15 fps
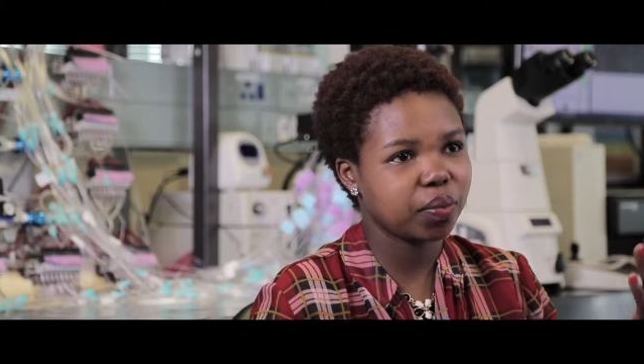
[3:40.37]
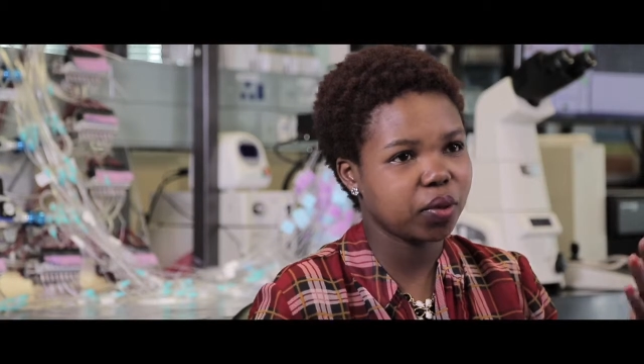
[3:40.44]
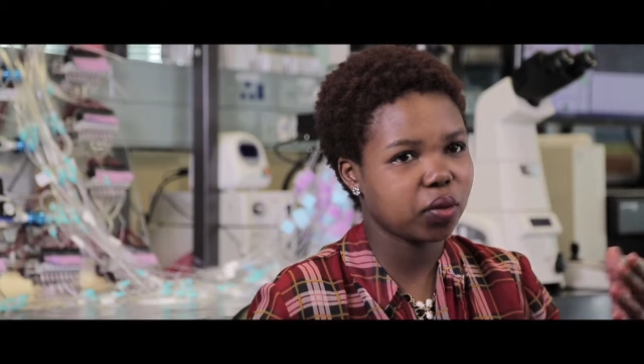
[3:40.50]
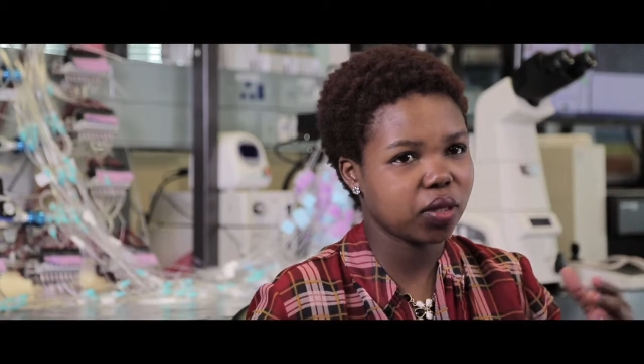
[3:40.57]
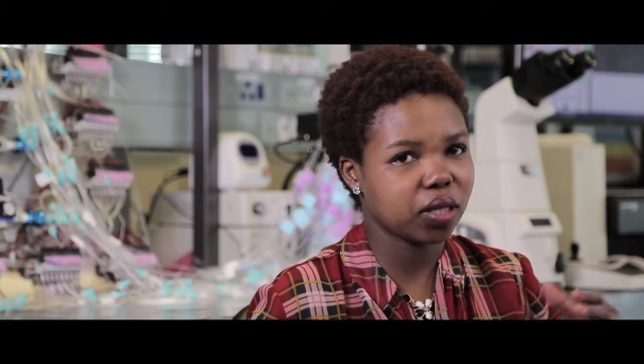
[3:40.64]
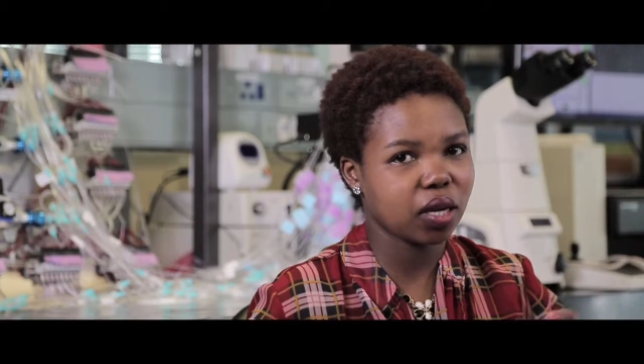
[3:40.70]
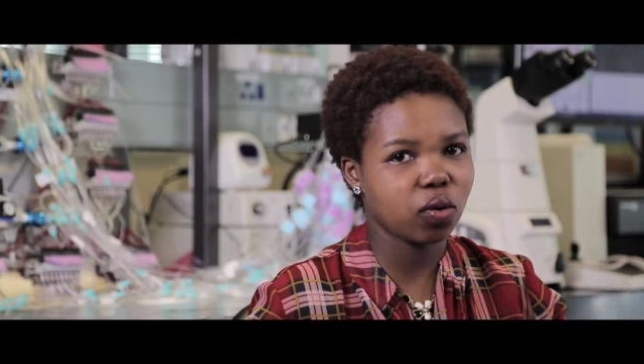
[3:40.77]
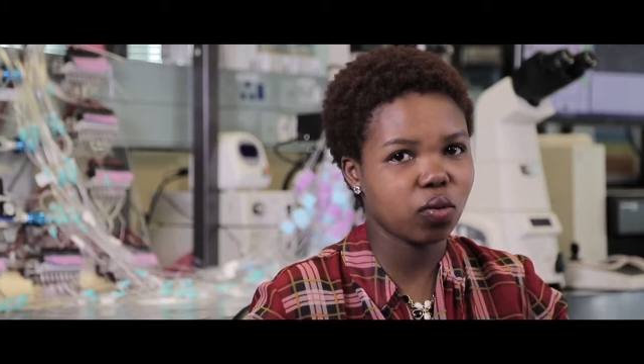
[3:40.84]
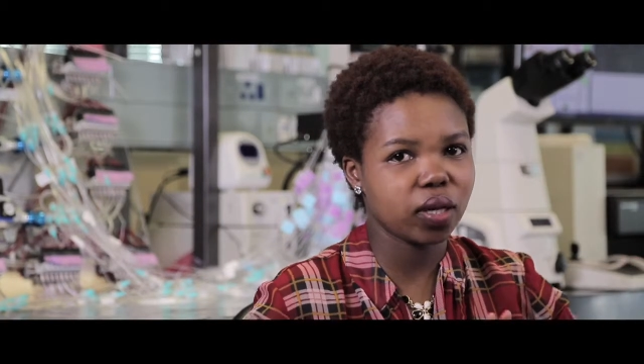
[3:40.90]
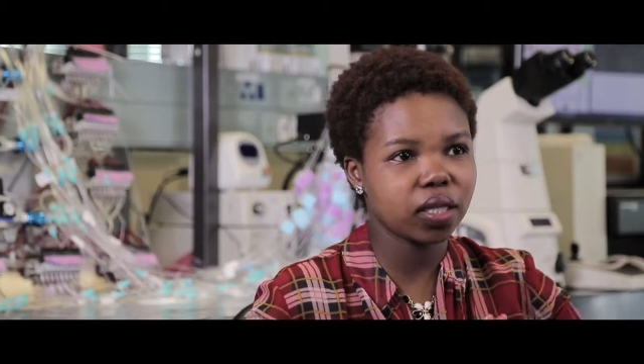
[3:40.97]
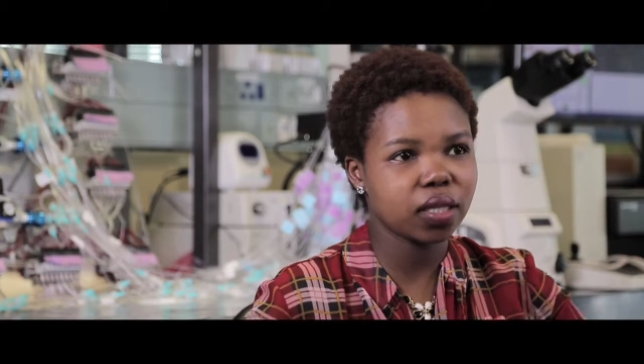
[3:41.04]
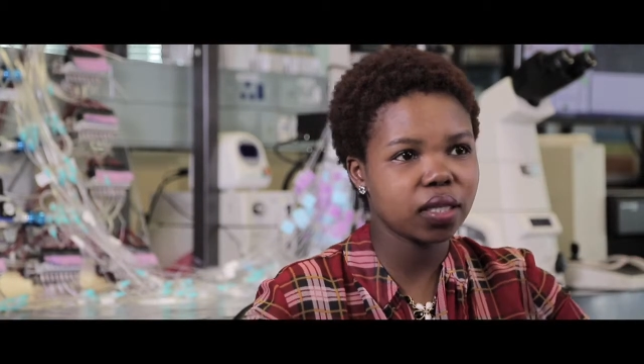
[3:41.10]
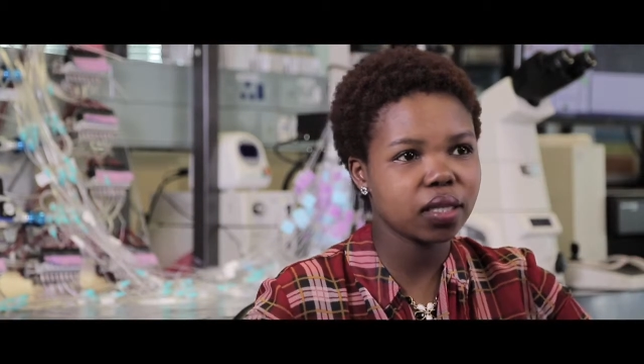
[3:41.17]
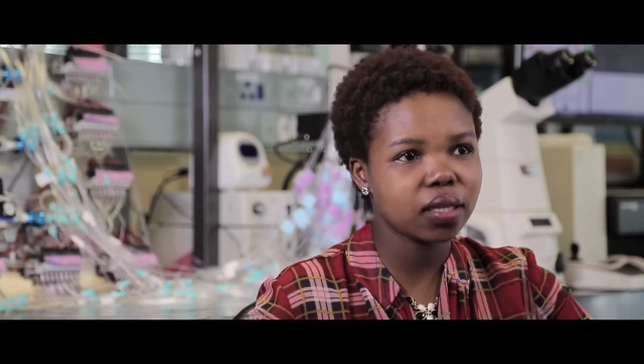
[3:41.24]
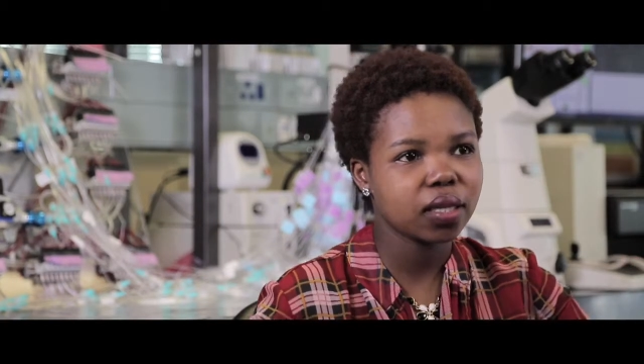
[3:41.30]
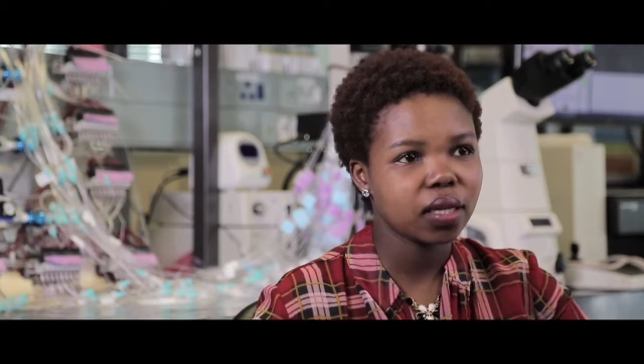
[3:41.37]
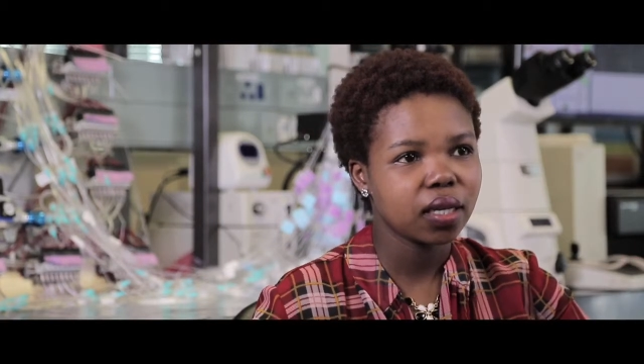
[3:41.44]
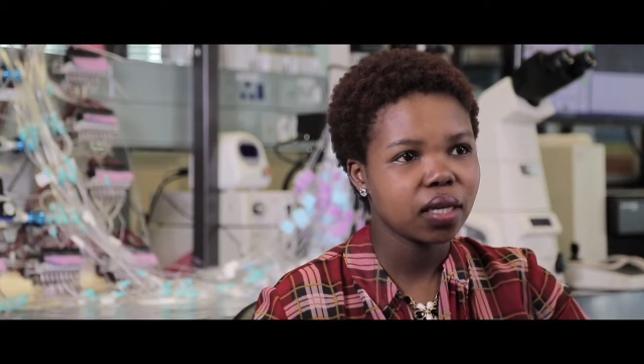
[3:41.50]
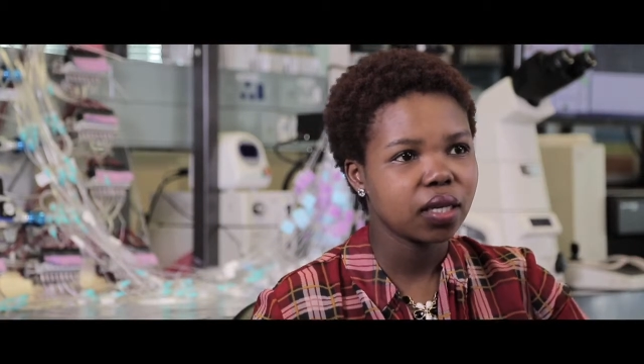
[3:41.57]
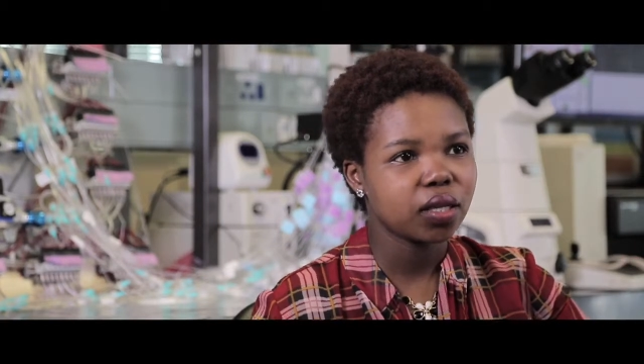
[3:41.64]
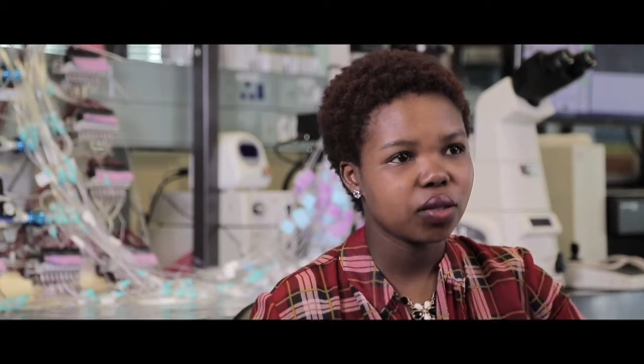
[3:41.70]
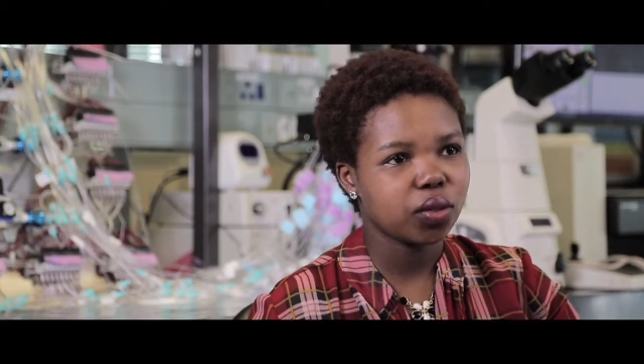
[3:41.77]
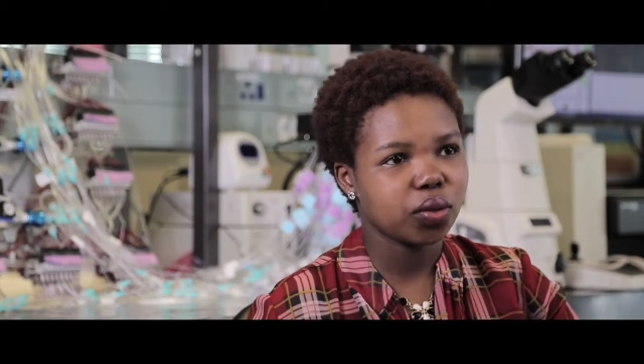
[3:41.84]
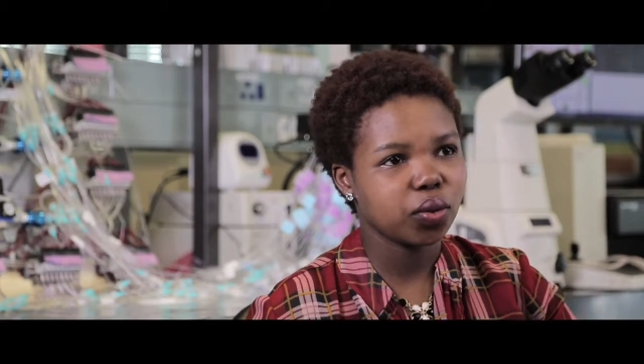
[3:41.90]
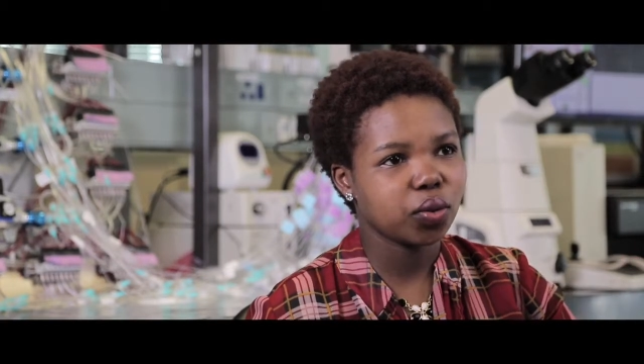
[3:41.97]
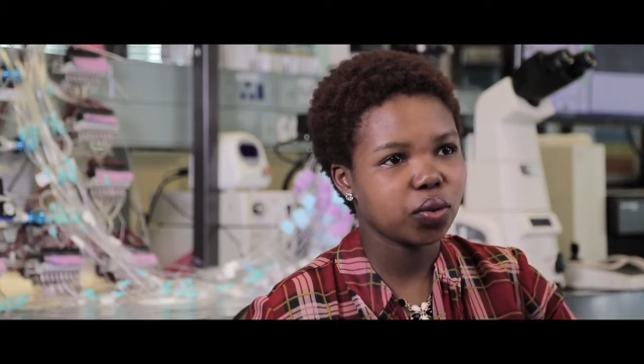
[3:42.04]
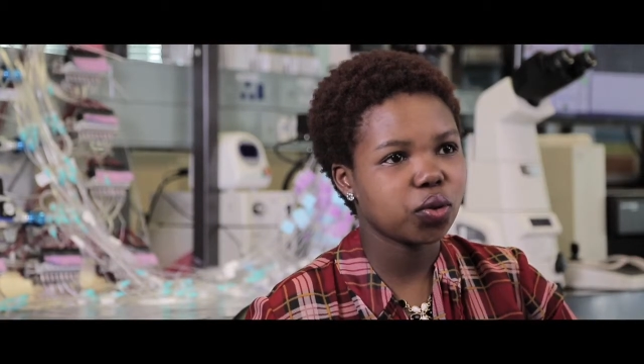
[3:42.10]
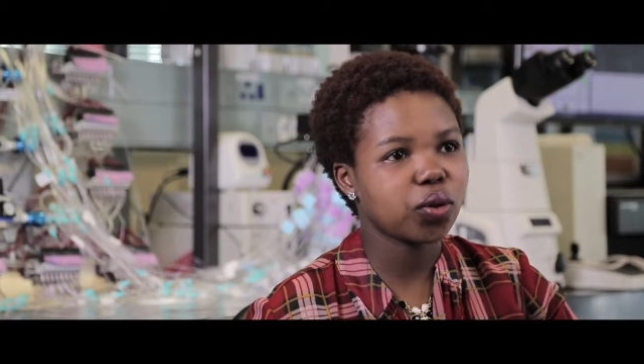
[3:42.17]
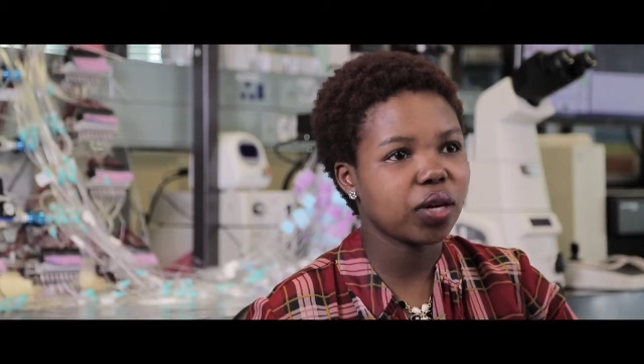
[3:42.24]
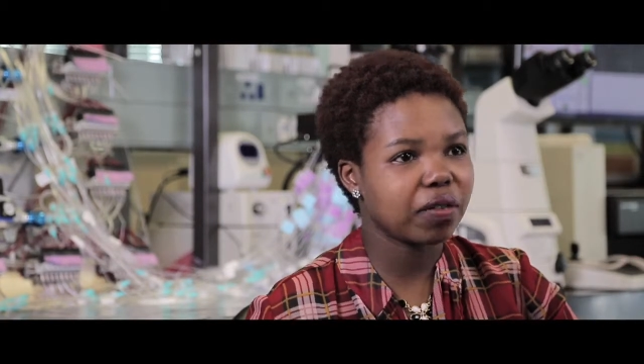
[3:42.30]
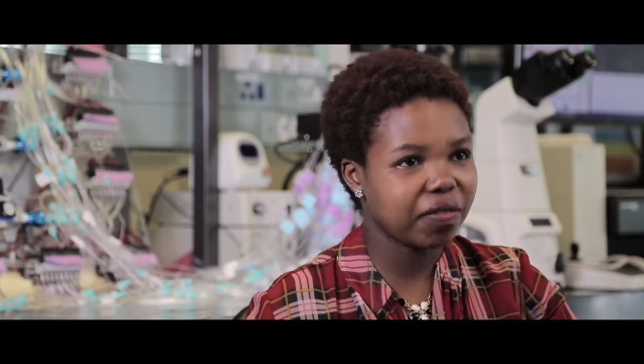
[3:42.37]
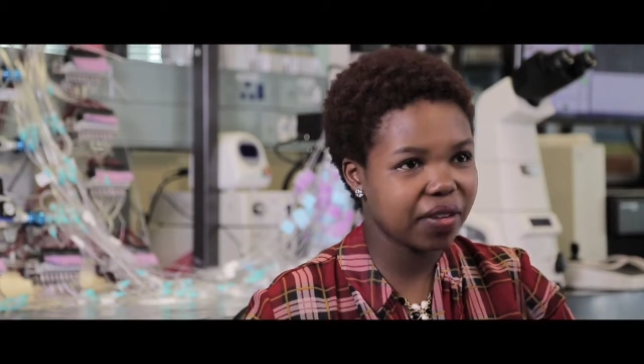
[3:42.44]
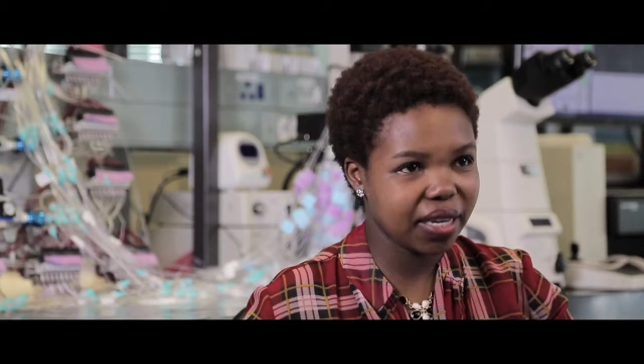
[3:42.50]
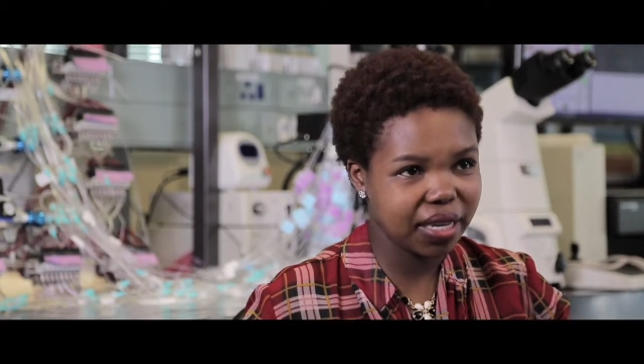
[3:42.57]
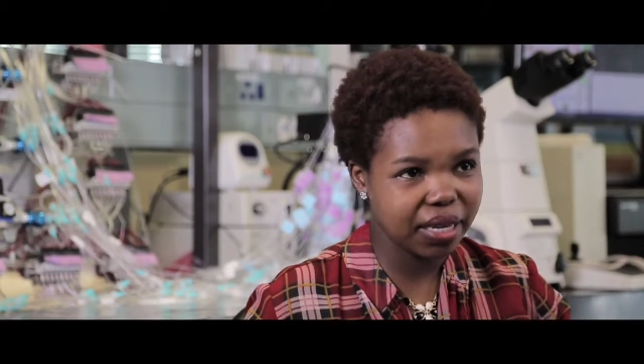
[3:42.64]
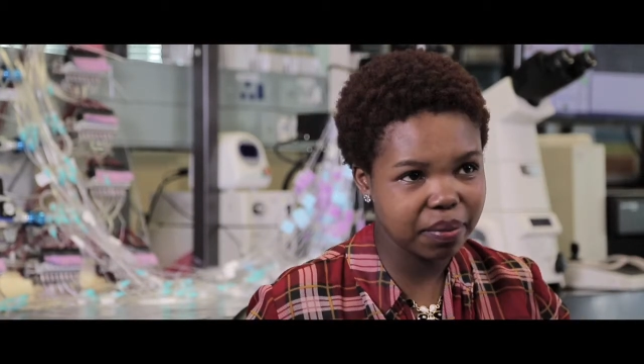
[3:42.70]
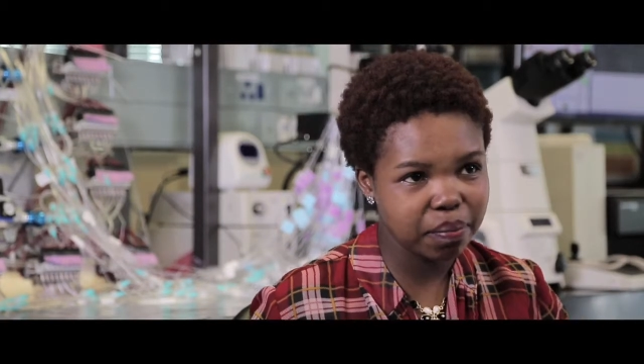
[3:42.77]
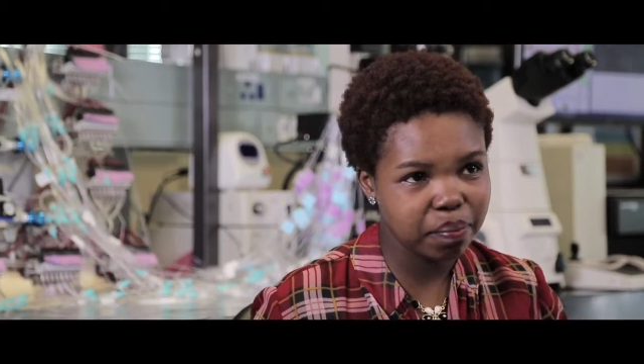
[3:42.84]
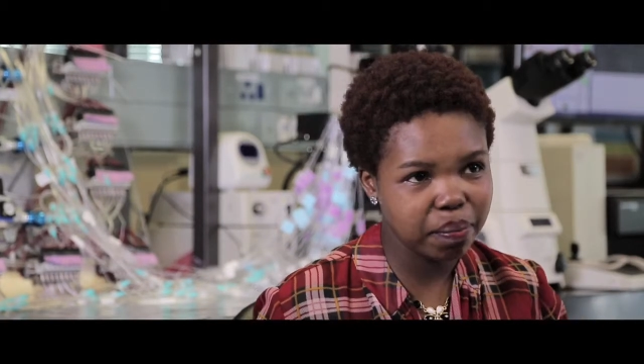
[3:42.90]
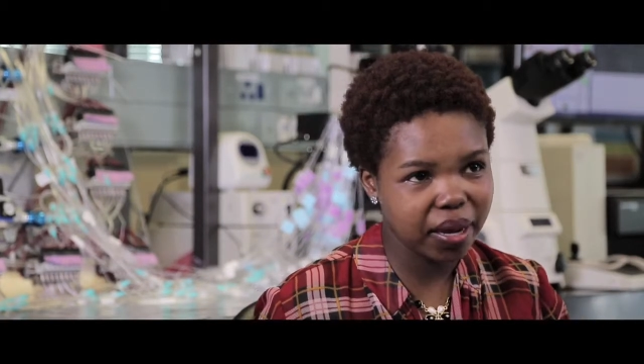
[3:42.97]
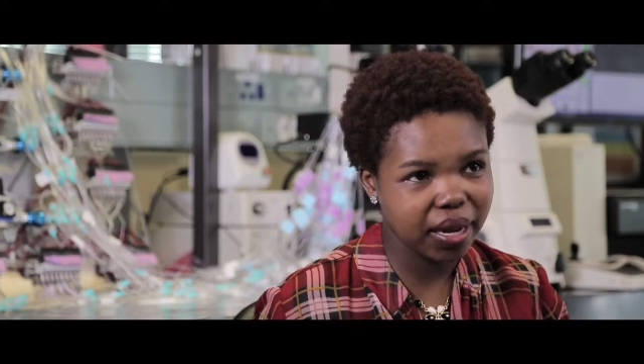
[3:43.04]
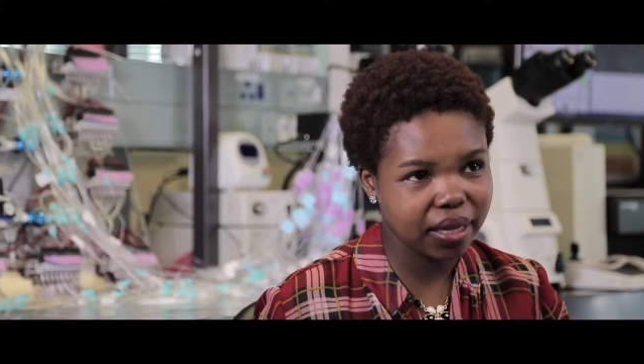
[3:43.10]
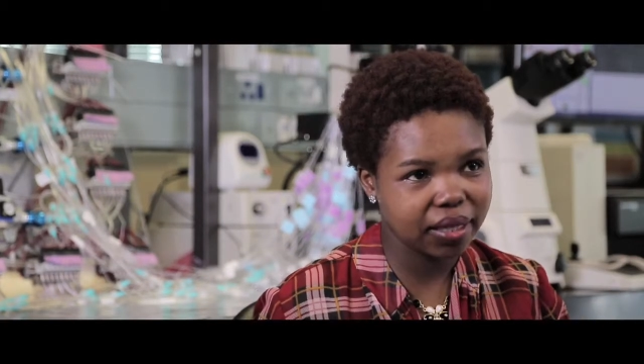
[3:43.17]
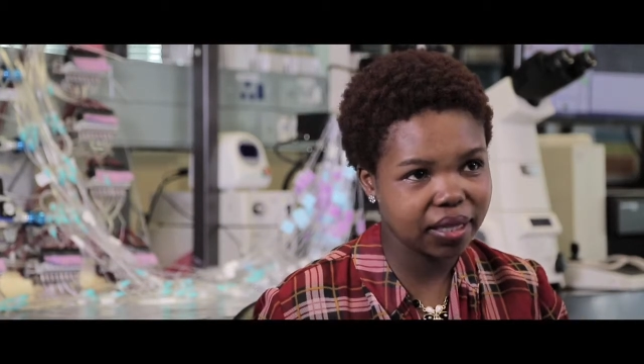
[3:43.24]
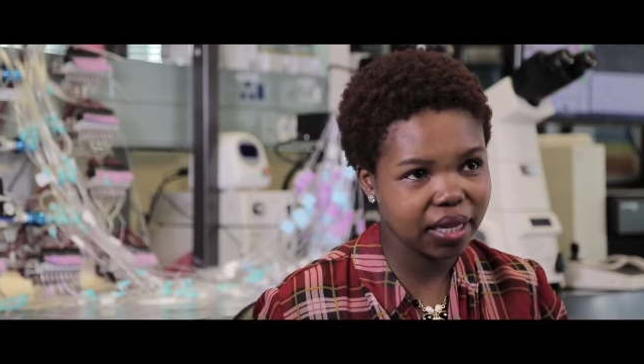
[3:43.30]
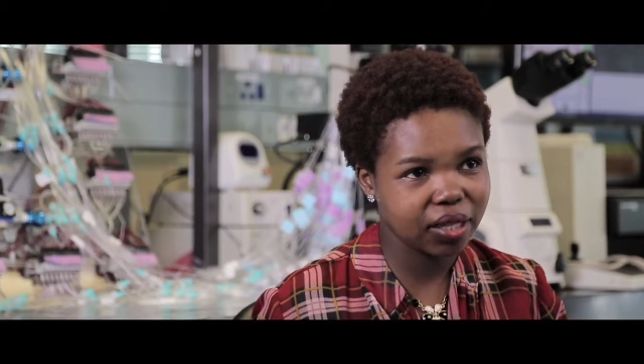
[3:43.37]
because I want to have an impact.